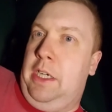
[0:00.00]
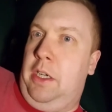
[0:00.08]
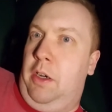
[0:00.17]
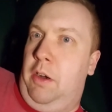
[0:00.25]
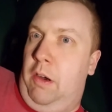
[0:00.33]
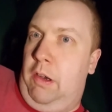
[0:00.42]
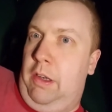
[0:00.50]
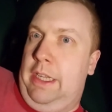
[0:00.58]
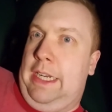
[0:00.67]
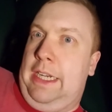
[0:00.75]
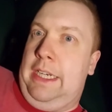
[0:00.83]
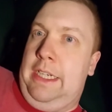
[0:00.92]

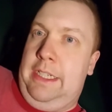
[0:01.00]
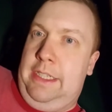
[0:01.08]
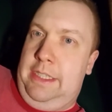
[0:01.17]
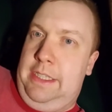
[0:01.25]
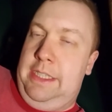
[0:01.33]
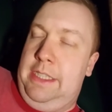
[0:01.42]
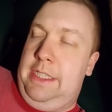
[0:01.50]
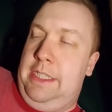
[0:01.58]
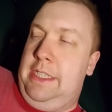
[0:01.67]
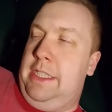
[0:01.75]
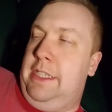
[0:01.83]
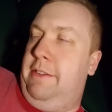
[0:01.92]
garlic and onions and
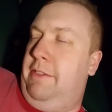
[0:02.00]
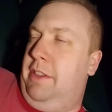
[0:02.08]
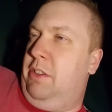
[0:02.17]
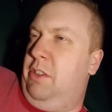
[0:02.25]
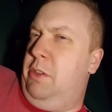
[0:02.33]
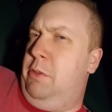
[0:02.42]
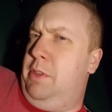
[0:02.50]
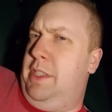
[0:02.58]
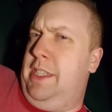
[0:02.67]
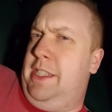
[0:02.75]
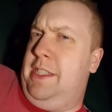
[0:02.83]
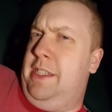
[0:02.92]
stuff. A little too
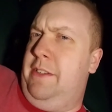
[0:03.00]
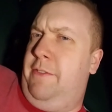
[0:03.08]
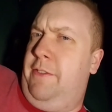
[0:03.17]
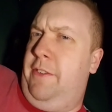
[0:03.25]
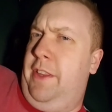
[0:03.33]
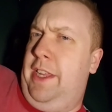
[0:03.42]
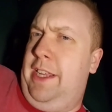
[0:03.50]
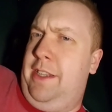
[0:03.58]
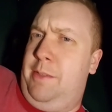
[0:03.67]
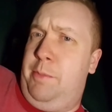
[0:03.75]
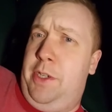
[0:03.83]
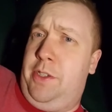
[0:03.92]
sensitive for that,
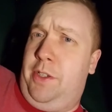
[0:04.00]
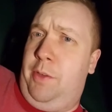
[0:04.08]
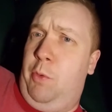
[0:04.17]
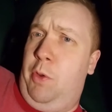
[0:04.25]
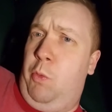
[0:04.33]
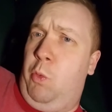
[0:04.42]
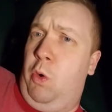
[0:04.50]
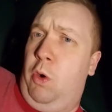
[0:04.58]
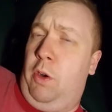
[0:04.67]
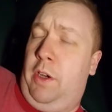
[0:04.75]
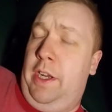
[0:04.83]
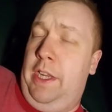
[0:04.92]
especially with
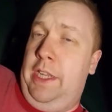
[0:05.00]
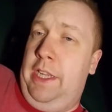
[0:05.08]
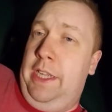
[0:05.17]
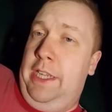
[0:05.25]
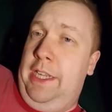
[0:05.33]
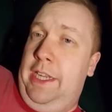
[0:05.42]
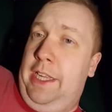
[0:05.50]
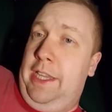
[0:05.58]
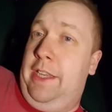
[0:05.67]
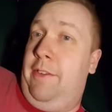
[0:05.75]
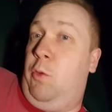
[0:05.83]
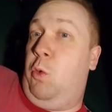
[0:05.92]
work. And
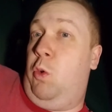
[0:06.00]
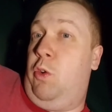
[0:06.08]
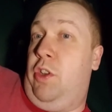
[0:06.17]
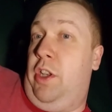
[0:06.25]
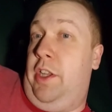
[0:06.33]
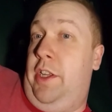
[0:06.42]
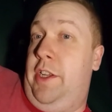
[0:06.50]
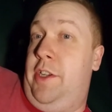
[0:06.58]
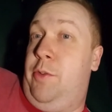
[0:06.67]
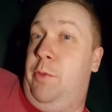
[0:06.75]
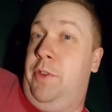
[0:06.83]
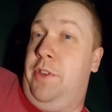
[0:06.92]
then, of course,
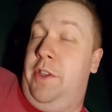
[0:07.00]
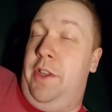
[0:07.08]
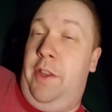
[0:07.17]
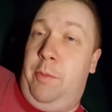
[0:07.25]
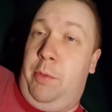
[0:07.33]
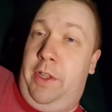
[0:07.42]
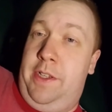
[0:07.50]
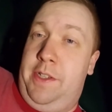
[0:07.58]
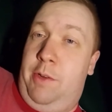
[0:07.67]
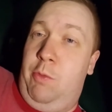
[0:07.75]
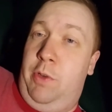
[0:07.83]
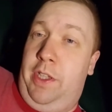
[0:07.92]
lunch was another place I
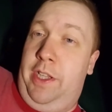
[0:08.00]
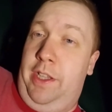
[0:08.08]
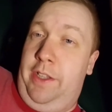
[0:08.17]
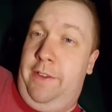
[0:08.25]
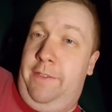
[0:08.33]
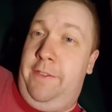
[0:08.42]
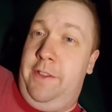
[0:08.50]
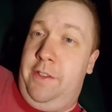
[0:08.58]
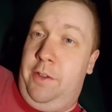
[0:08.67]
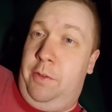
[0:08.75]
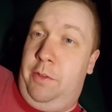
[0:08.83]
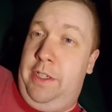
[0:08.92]
really love.
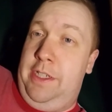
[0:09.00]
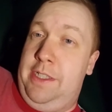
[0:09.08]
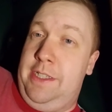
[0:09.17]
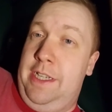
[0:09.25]
Fazoli's.